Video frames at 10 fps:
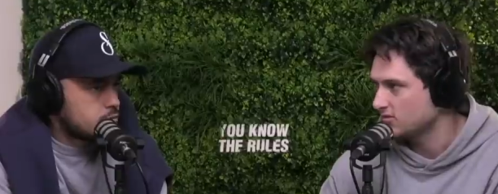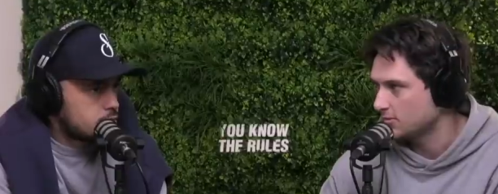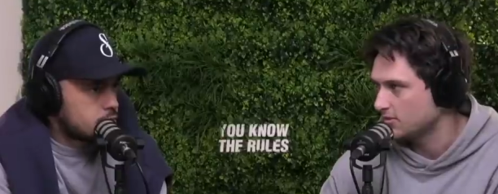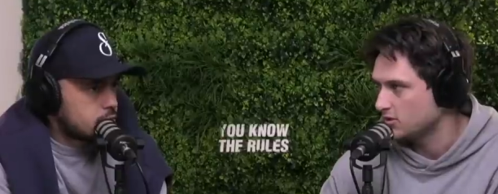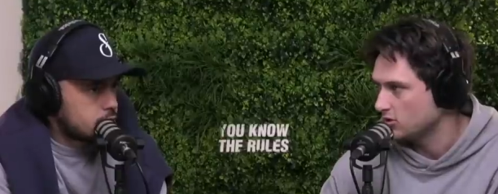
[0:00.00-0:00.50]
Speaker 1: something
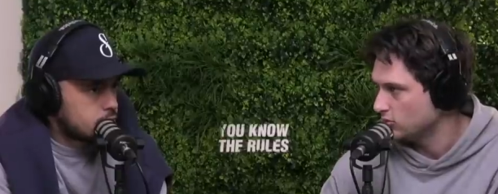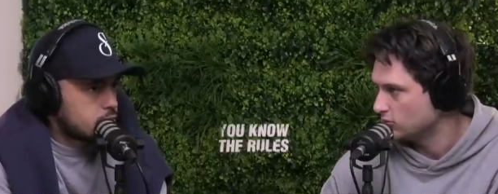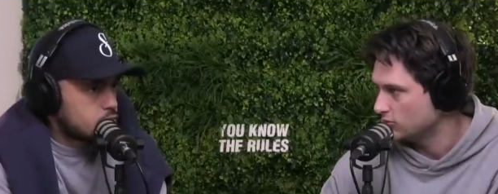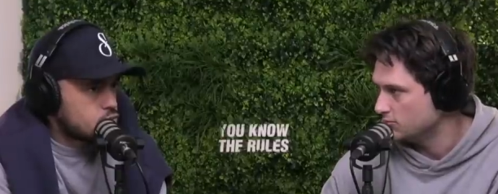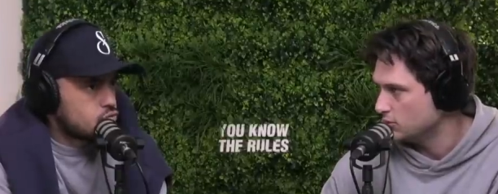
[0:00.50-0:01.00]
that you sort
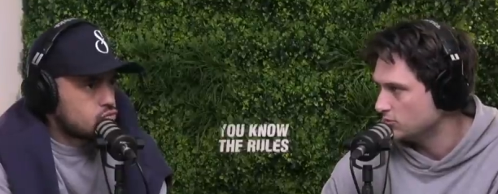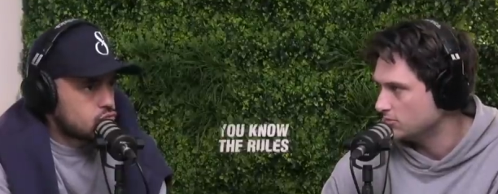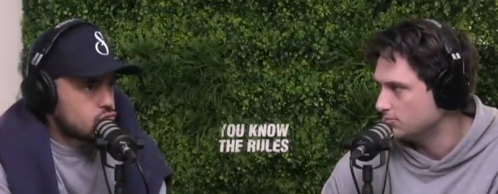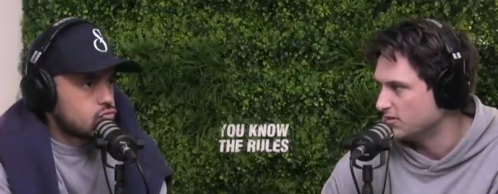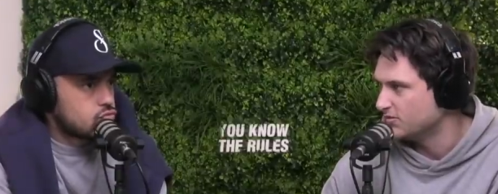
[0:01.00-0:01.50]
of
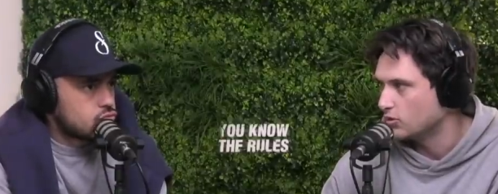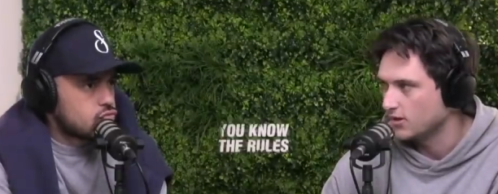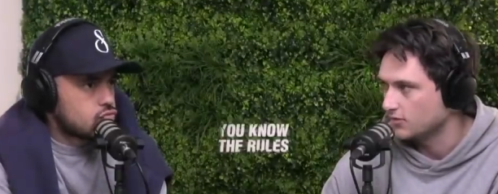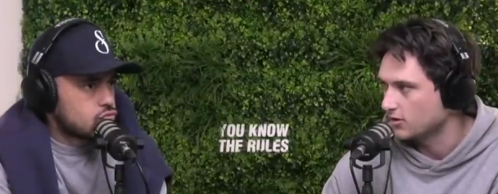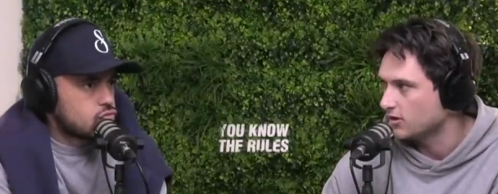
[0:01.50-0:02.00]
mooted before I
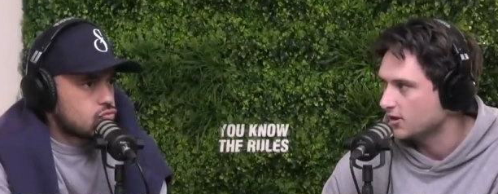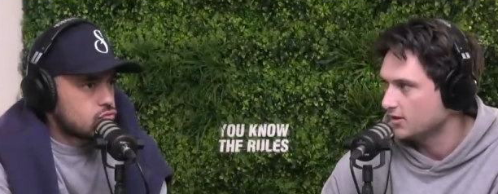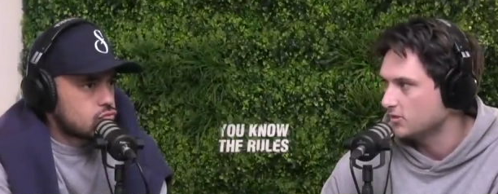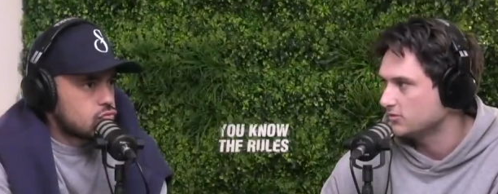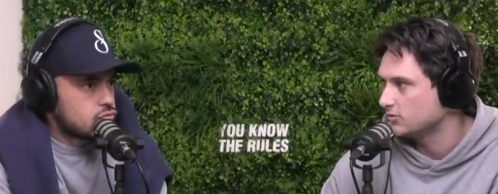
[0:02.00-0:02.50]
even got here. I
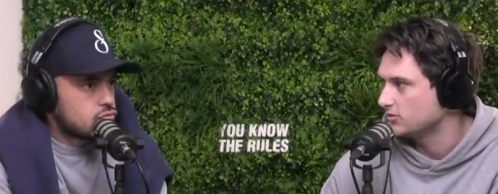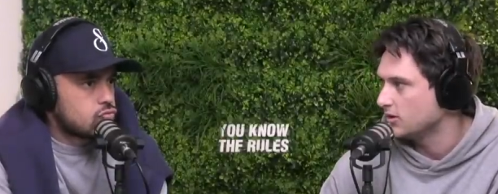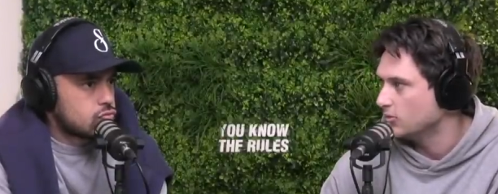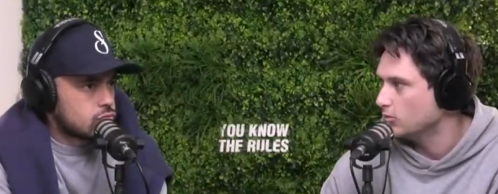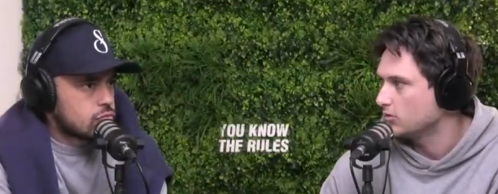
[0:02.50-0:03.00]
was still sitting
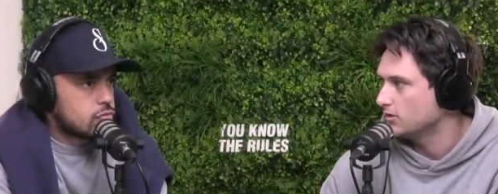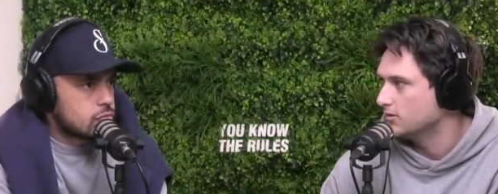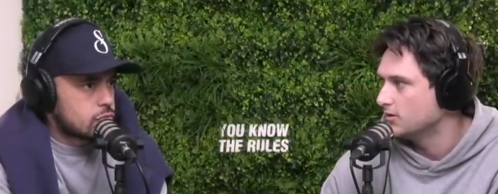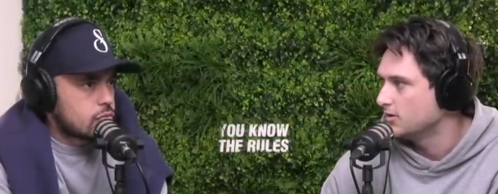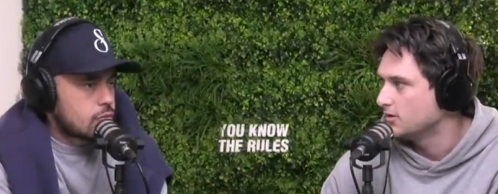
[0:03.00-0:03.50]
in Auckland
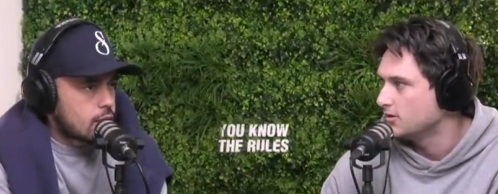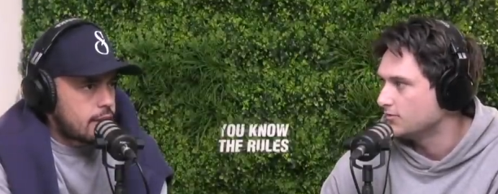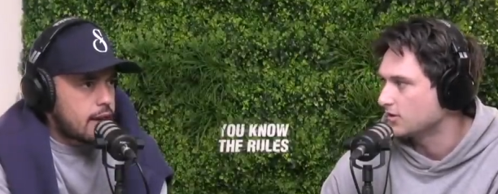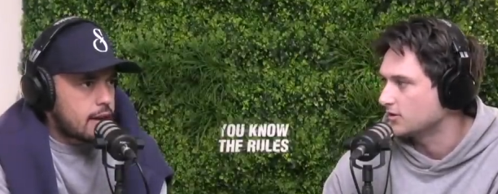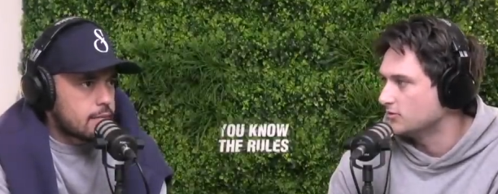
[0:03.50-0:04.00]

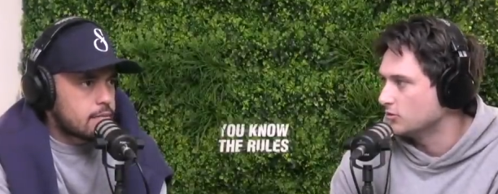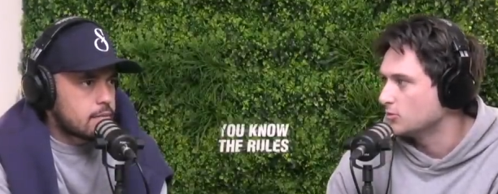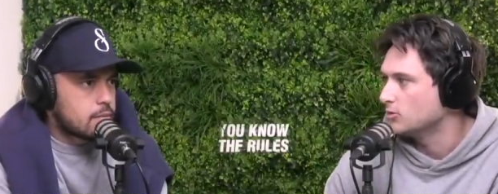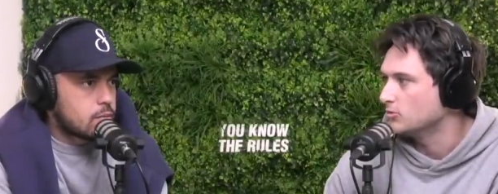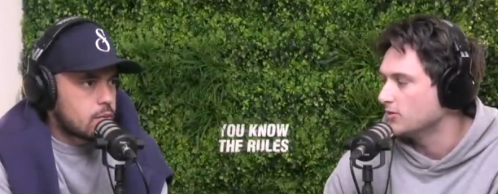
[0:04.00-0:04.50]
Speaker 2: yeah. Zoom
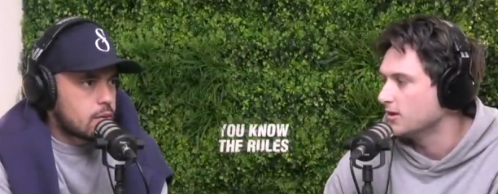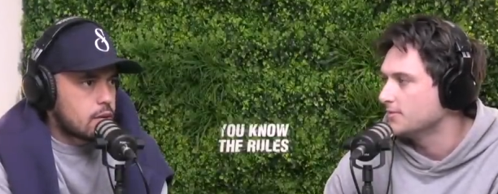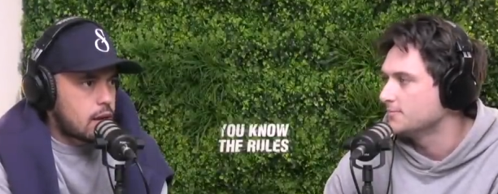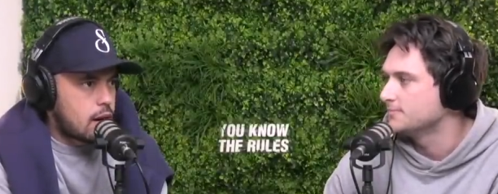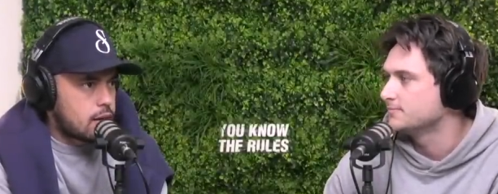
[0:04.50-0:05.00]
calls with you.
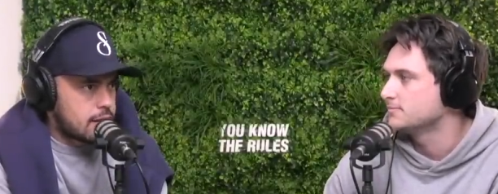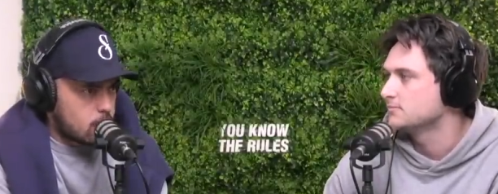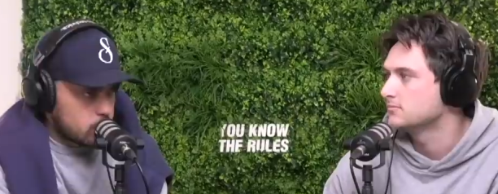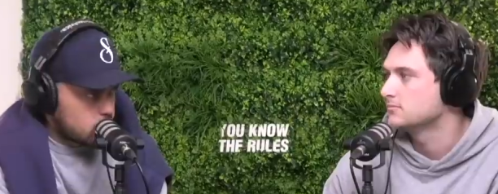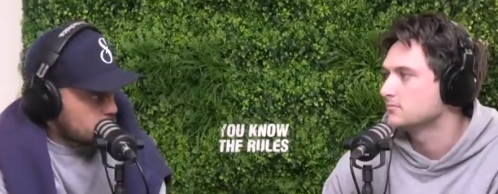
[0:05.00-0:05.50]
Oh, yeah.
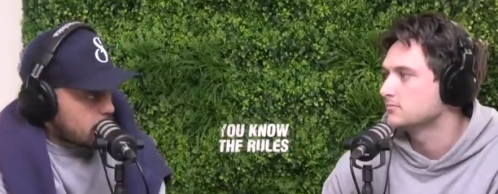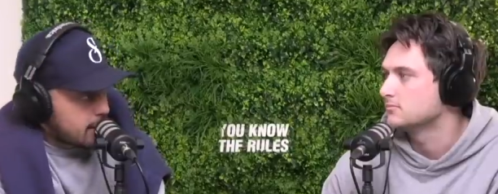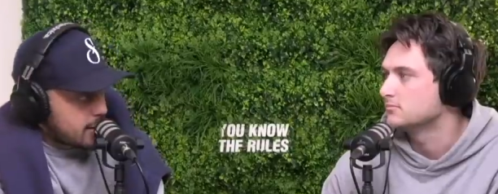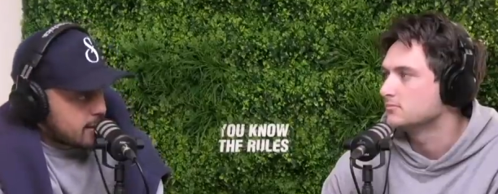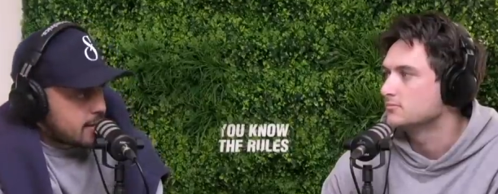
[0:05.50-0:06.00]
We talked about that
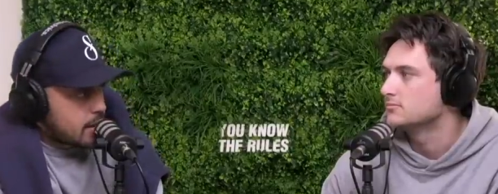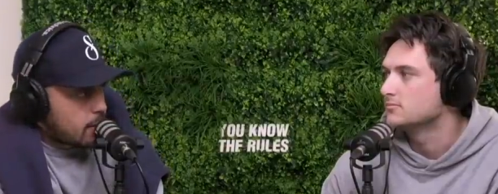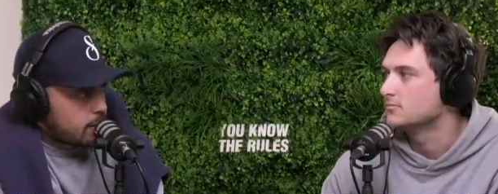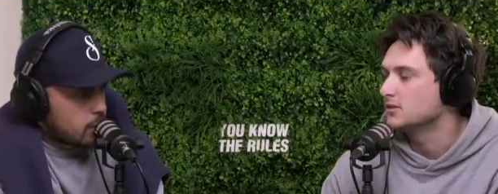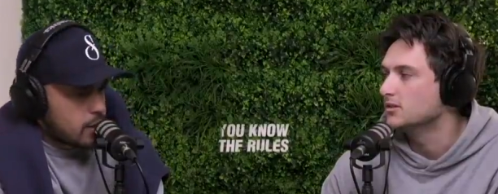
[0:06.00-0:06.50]
yesterday
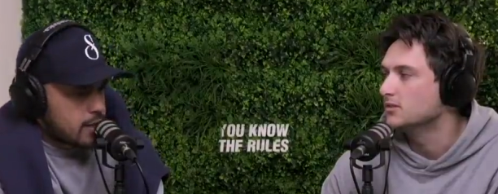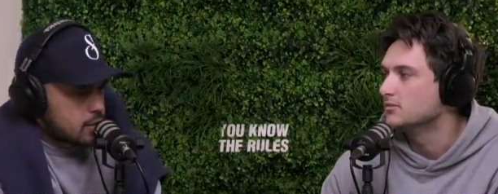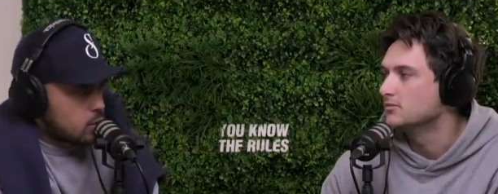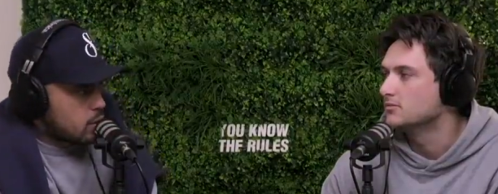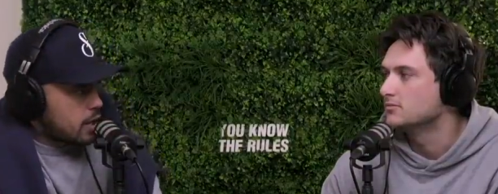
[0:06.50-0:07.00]
with Lukey. Yeah.
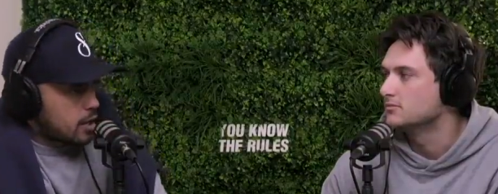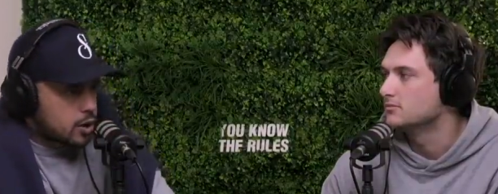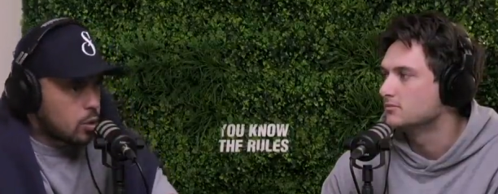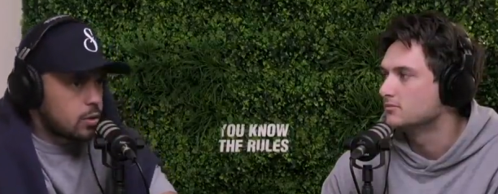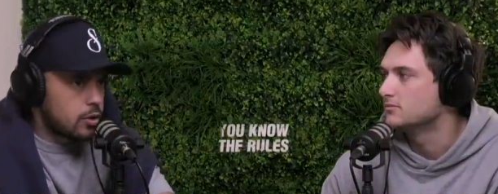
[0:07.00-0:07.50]
Still got. I
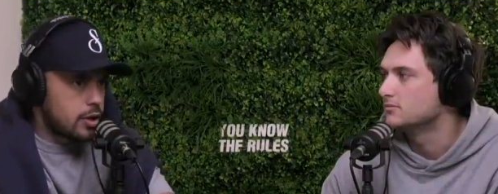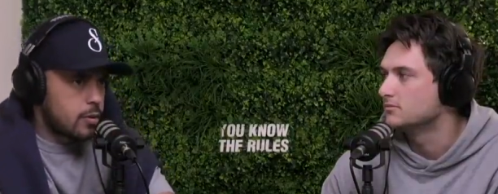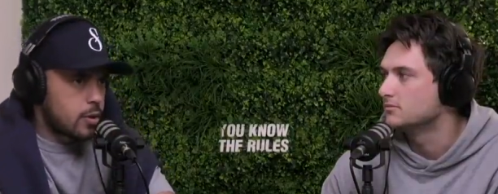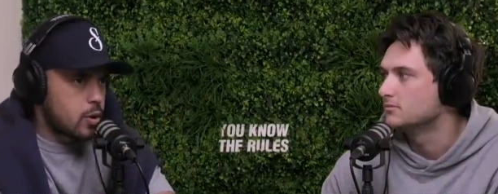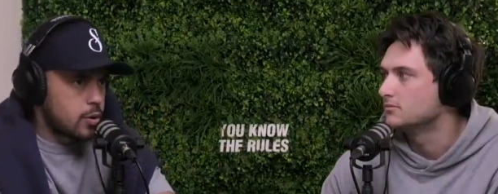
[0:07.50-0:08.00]
told Lukey to
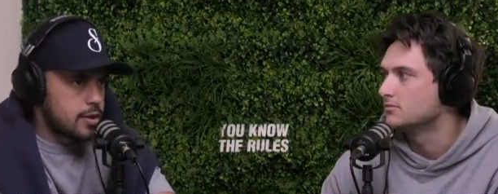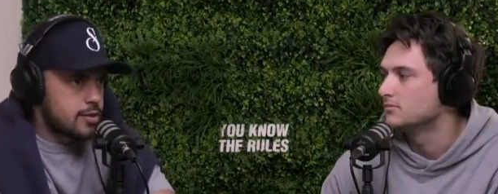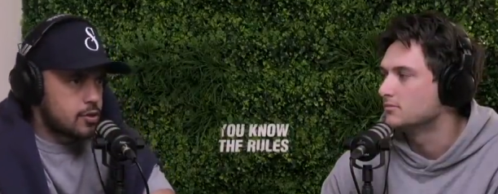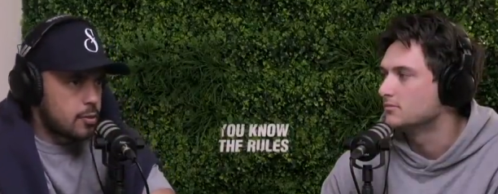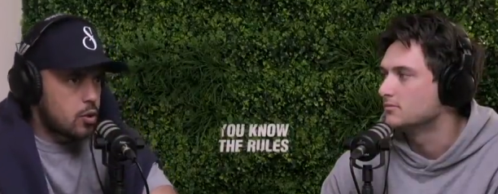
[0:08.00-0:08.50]
record this
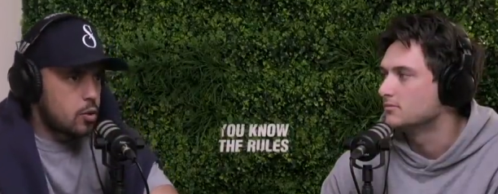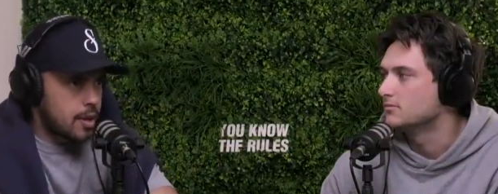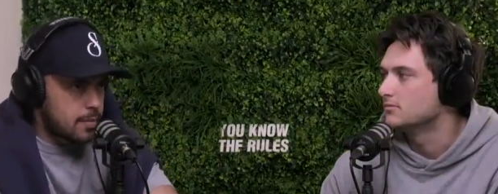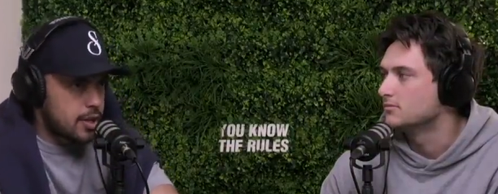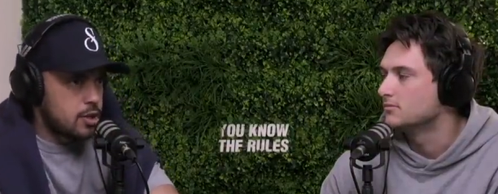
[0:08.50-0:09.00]
Zoom call that
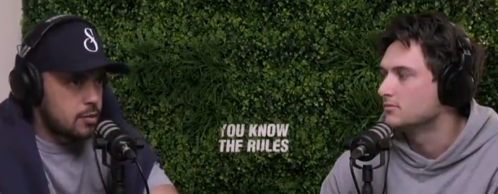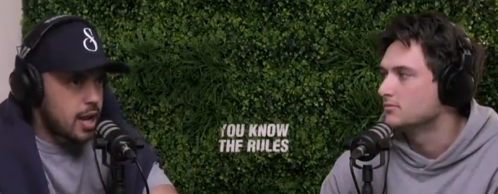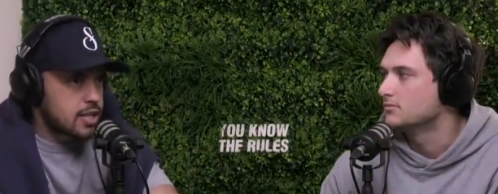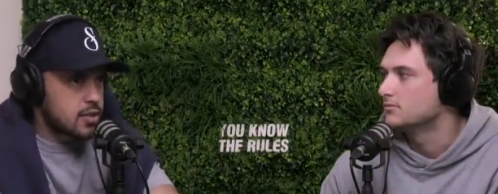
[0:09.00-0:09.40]
me and us